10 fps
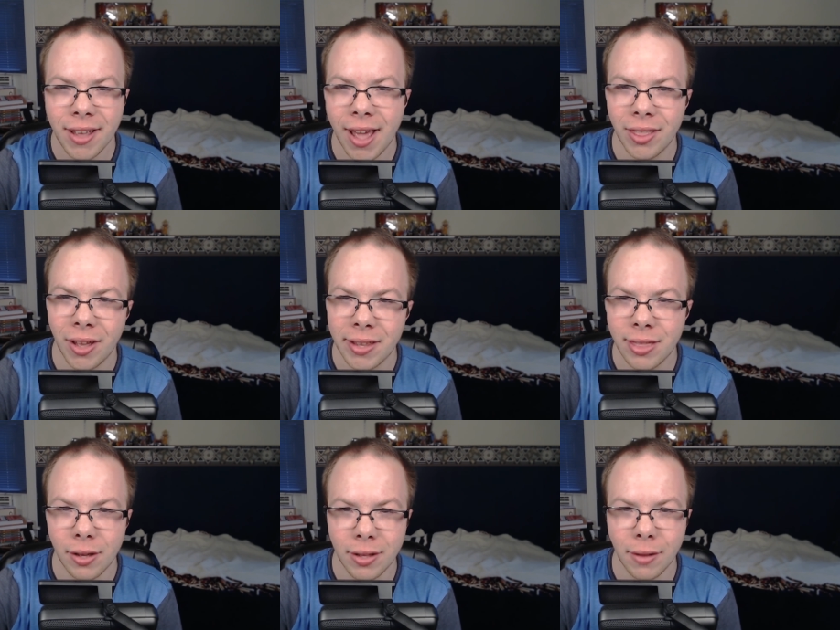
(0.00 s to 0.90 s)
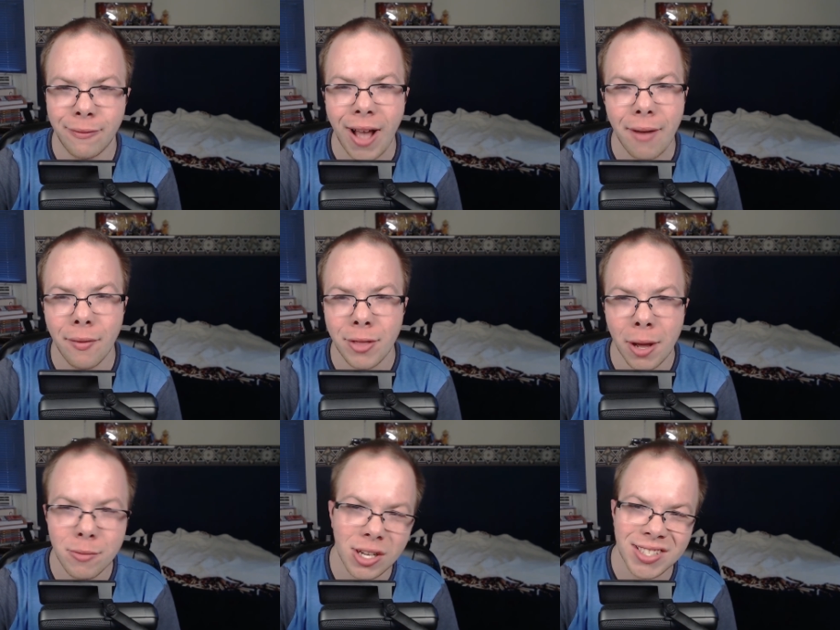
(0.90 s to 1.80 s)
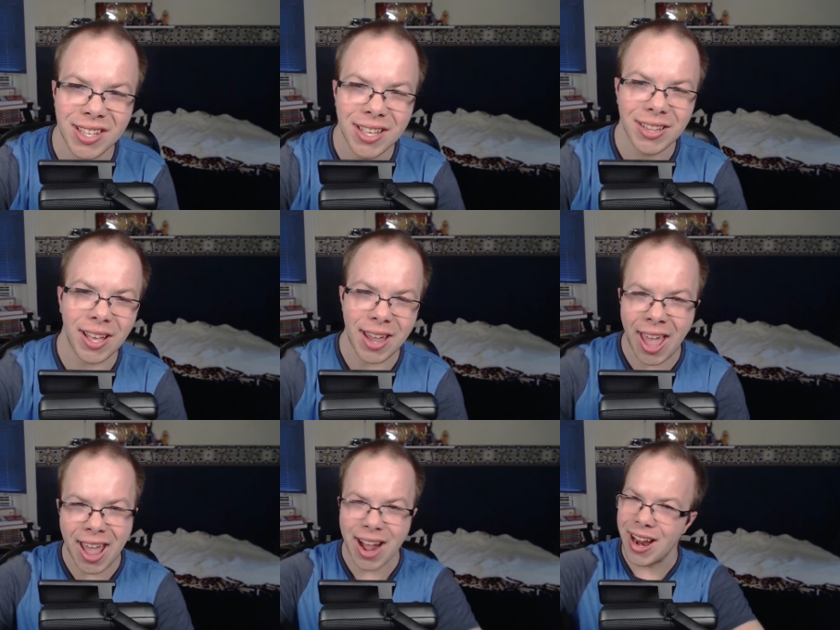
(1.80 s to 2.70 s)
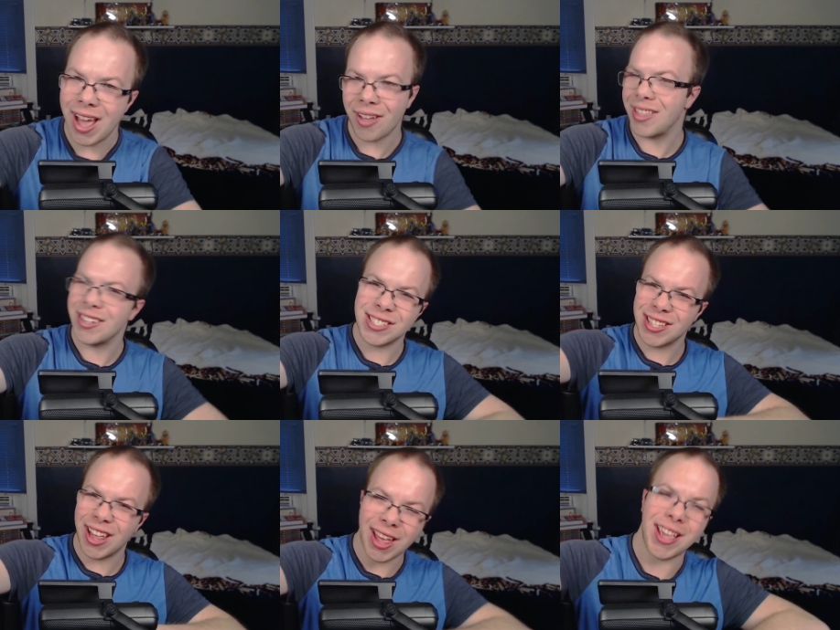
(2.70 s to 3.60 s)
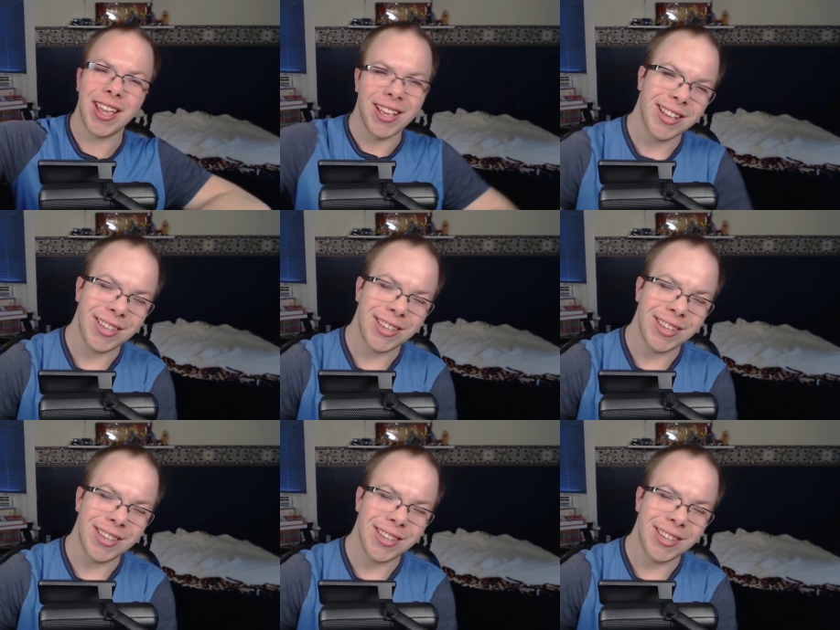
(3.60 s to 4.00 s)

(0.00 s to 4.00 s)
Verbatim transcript: and like the the five of them just like hanging out there just like